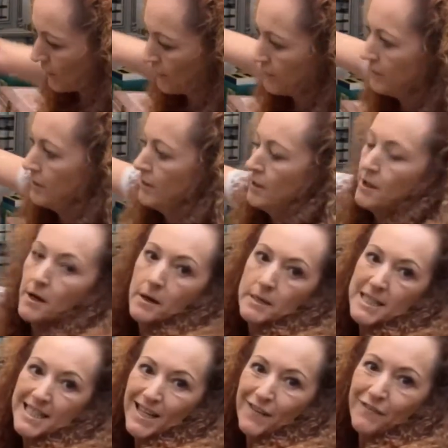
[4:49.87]
I'm just
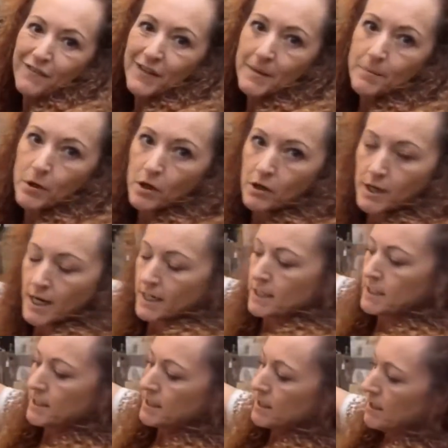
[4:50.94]
going to flip her around and
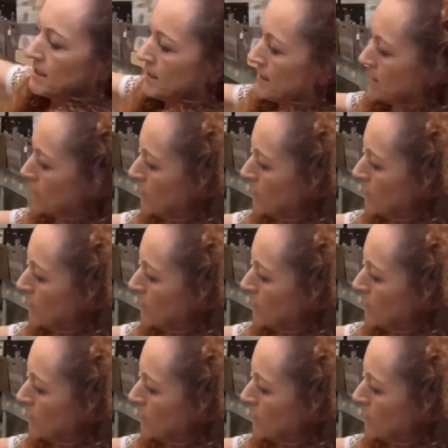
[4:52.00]
just do this little